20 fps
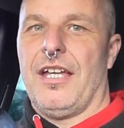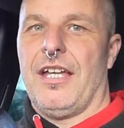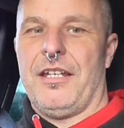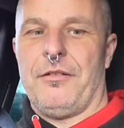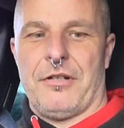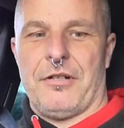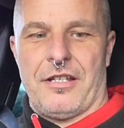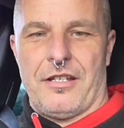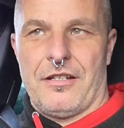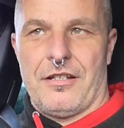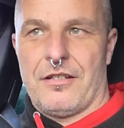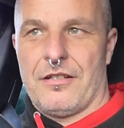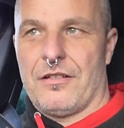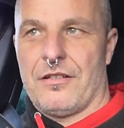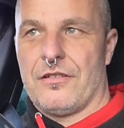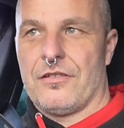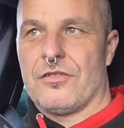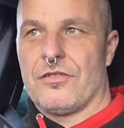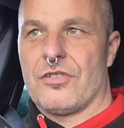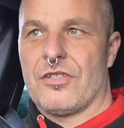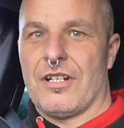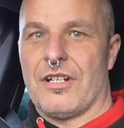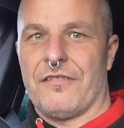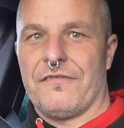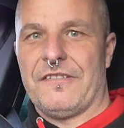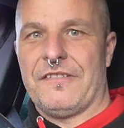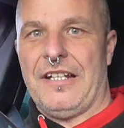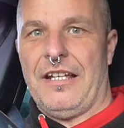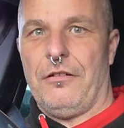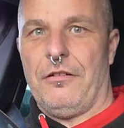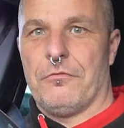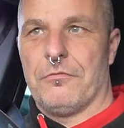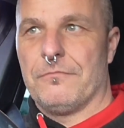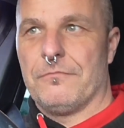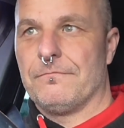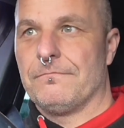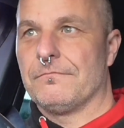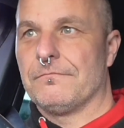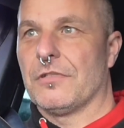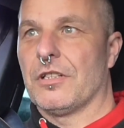Anyway, ciao for now.
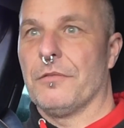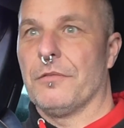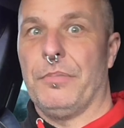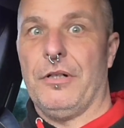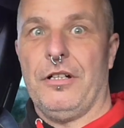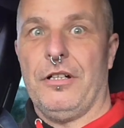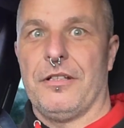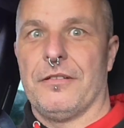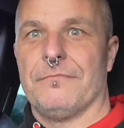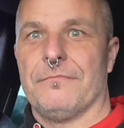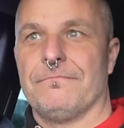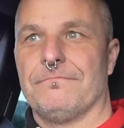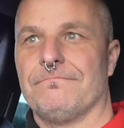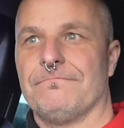Goodbye.